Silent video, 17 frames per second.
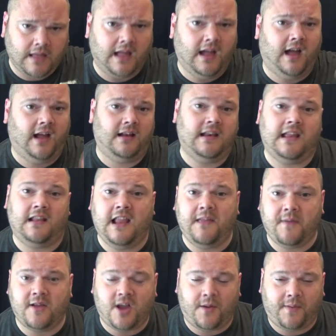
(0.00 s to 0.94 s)
Uh,
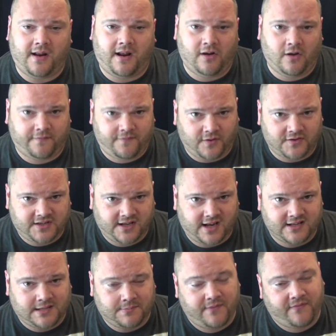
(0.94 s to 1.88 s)
leave me a comment. I look forward to seeing
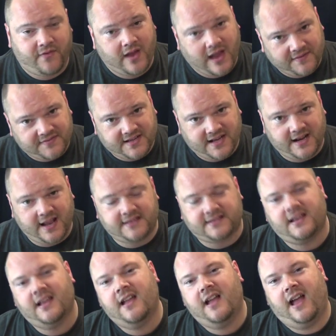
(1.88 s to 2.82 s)
it next time if you have seen
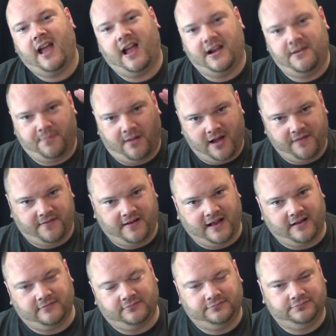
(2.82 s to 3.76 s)
it. And bye for
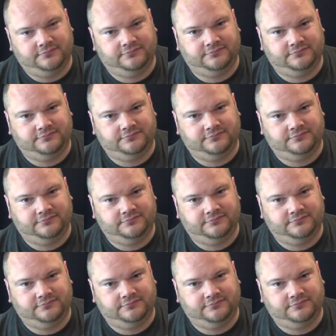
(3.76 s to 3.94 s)
now.